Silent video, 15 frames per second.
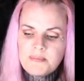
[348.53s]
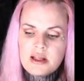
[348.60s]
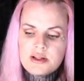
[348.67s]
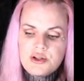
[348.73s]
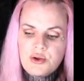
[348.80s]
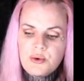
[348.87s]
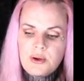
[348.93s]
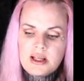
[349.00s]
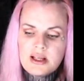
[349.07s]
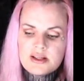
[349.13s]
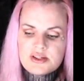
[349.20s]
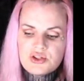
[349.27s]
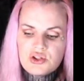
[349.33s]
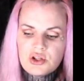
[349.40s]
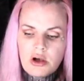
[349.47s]
doing a
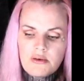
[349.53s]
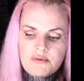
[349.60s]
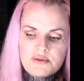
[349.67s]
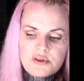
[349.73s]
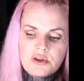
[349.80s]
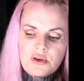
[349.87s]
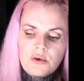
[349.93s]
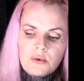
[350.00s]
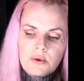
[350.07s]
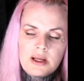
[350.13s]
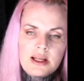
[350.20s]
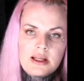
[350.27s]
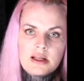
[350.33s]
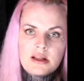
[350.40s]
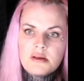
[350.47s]
soft
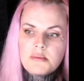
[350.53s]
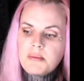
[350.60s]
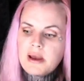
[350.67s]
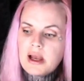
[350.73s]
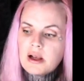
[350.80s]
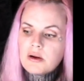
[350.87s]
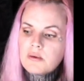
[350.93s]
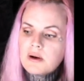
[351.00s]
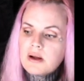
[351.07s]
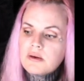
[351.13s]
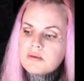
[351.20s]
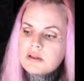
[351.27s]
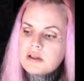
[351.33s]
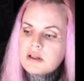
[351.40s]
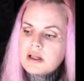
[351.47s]
green in the
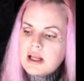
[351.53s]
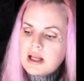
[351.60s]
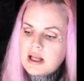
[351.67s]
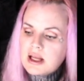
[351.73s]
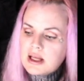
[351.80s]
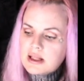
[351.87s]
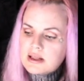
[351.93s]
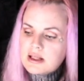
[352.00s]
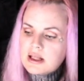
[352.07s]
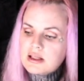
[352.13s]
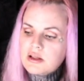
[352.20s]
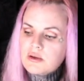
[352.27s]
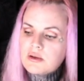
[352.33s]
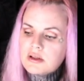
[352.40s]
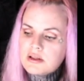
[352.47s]
background. And
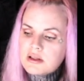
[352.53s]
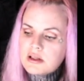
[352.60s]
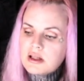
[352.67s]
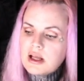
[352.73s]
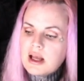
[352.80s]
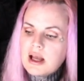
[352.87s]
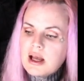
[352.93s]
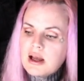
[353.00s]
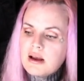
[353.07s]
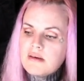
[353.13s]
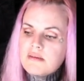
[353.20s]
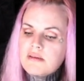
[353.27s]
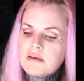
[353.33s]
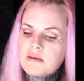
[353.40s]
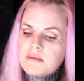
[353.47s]
then you can have